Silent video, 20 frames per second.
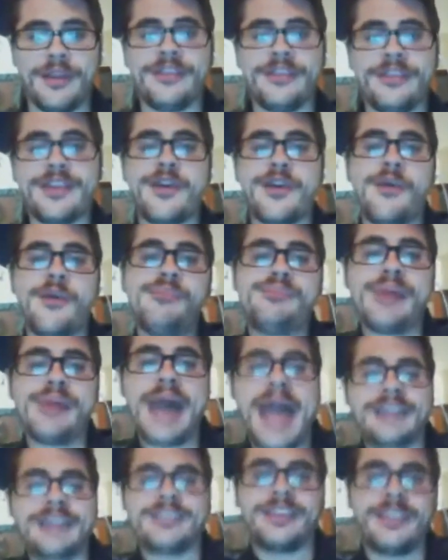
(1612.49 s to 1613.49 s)
or even go
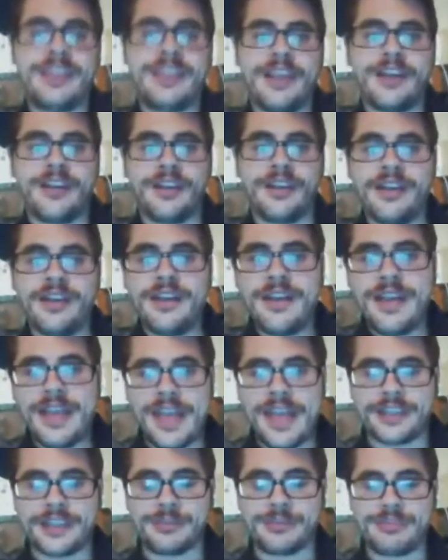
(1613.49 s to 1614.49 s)
back to their
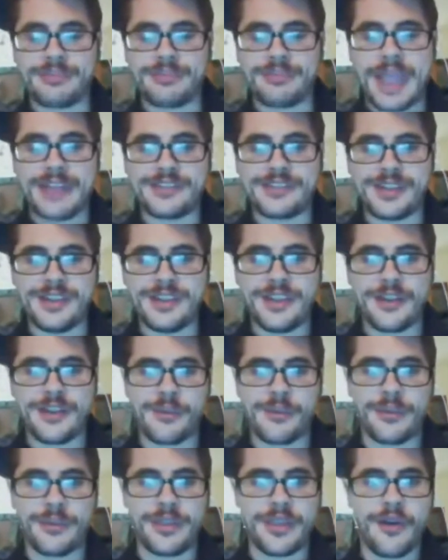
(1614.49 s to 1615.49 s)
expansion
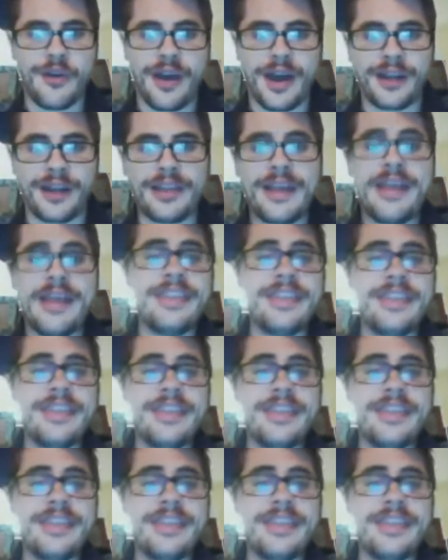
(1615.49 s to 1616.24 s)
year with Johan?